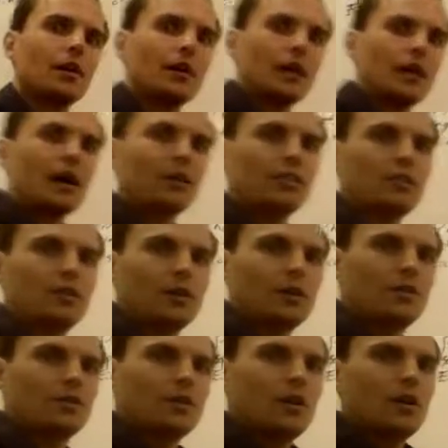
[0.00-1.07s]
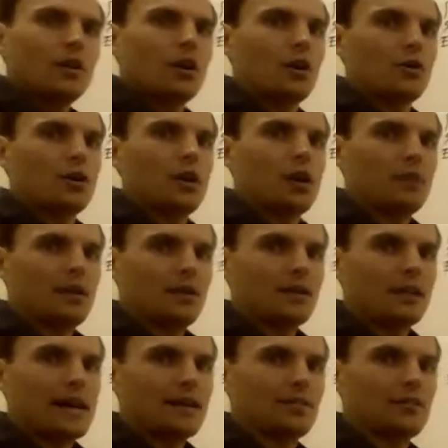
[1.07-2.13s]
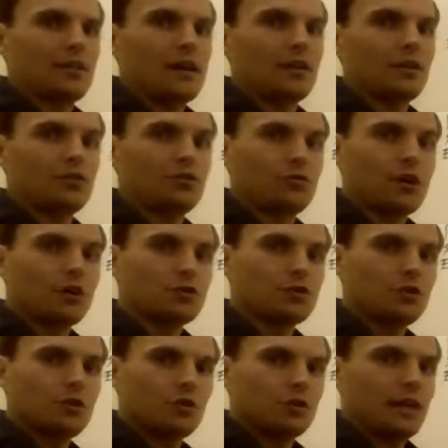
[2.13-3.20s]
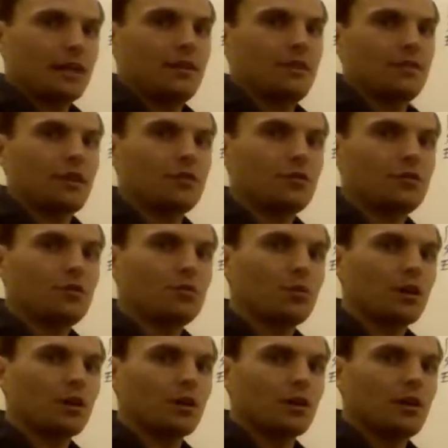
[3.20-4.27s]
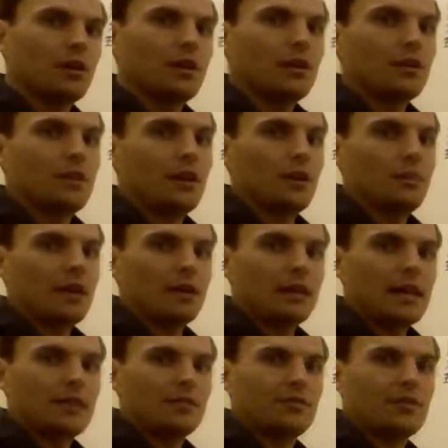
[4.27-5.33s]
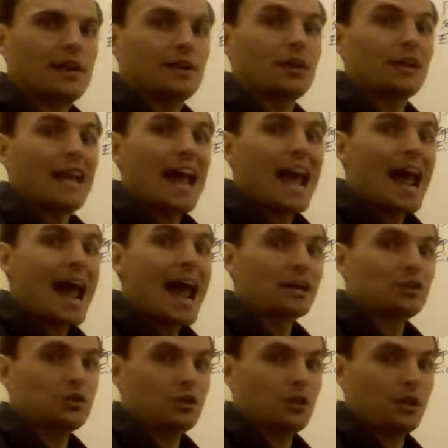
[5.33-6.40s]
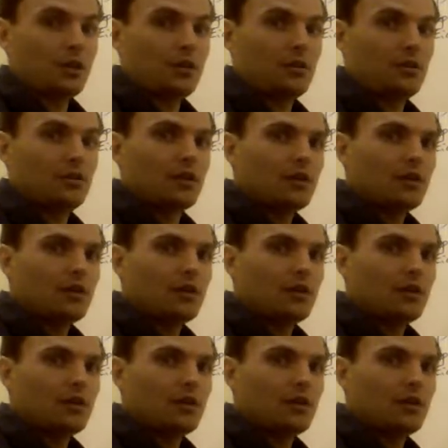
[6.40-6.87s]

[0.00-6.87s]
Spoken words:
Eicosanoids are not being classified on structure like these other 2 were. They're being classified on action.